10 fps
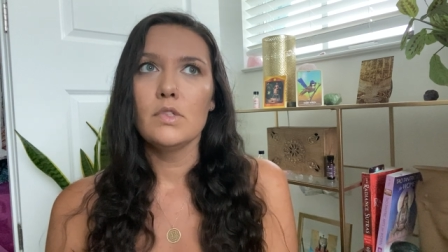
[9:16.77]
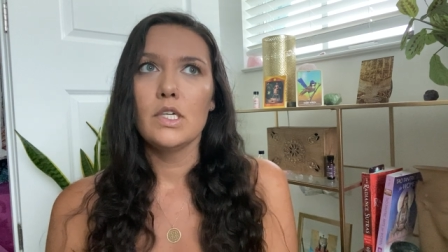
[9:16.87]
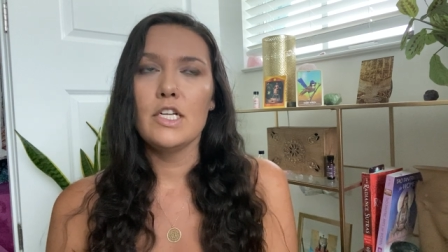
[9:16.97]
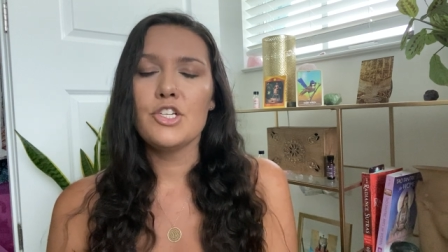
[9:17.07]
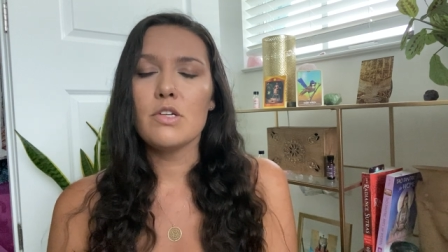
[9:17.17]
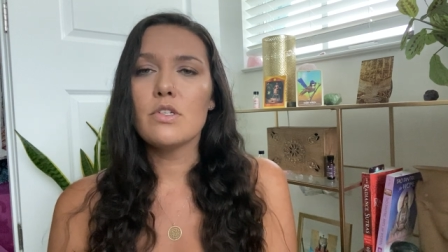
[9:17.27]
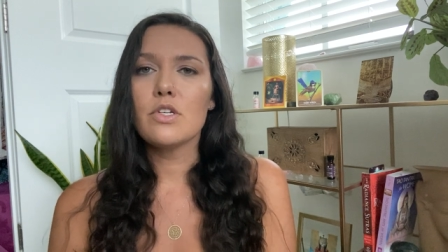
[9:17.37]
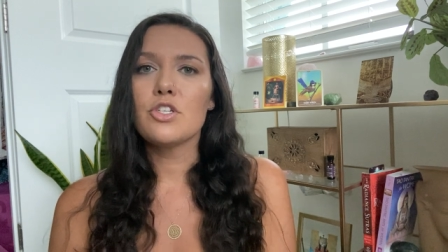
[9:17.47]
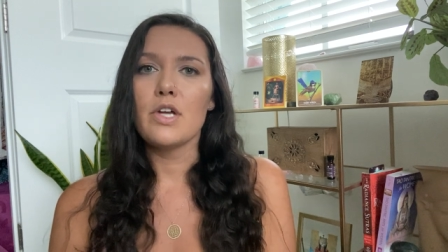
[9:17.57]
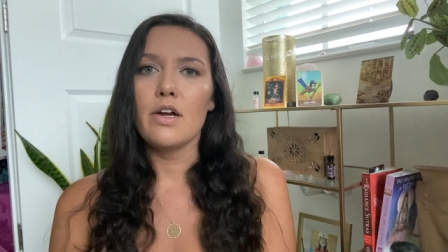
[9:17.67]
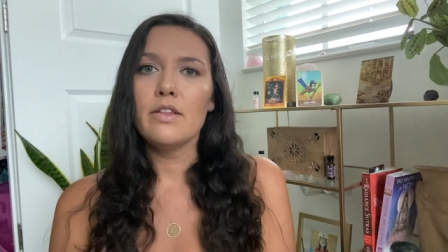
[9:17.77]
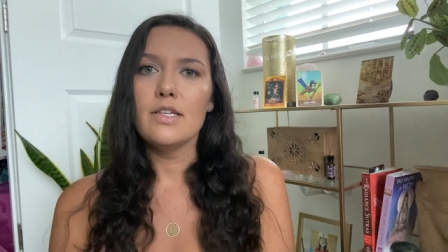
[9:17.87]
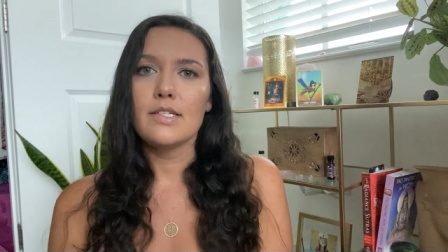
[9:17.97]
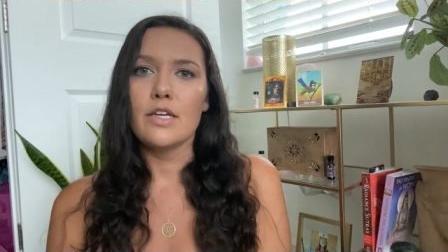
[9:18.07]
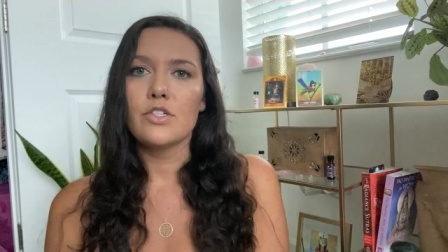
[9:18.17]
and she was just sharing
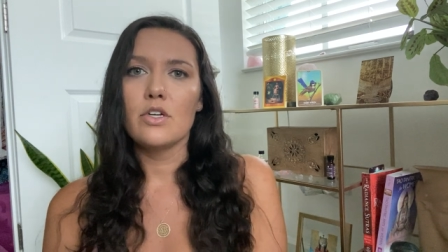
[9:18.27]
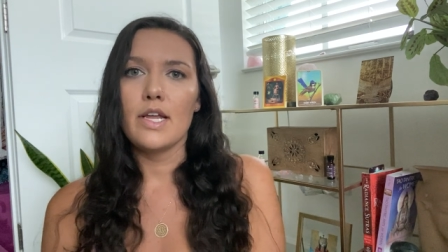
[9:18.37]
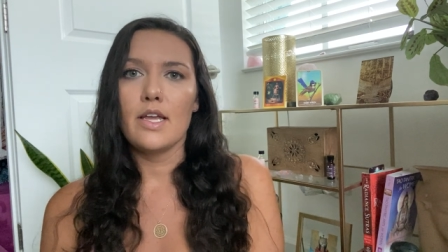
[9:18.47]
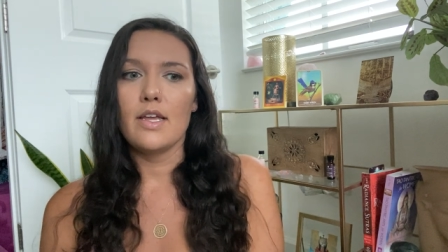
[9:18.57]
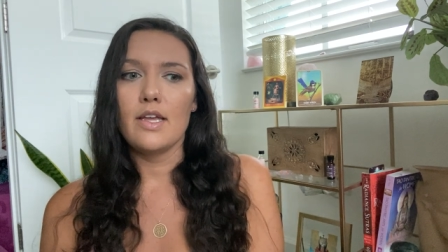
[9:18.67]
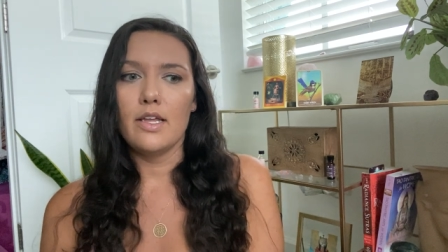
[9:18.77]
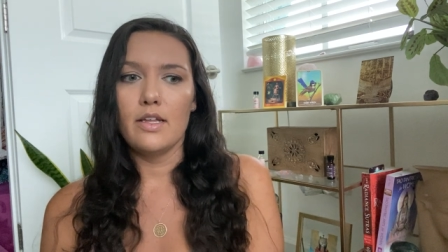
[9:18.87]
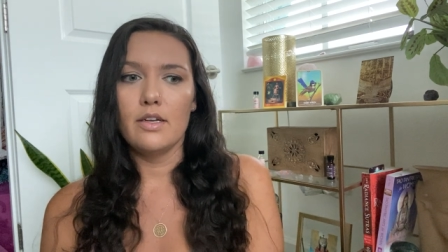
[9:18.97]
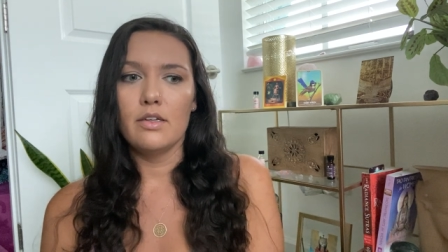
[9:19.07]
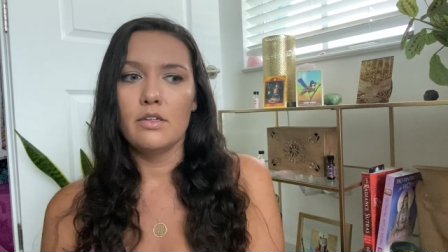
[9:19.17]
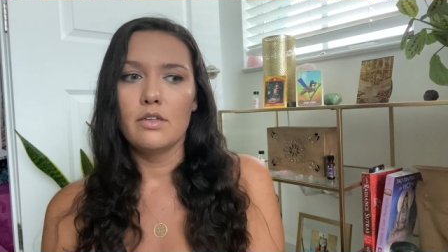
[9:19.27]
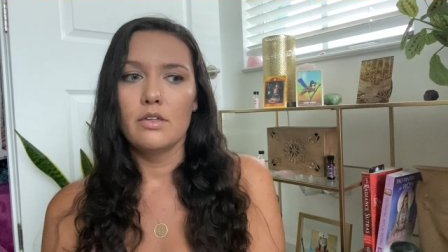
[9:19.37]
this yesterday in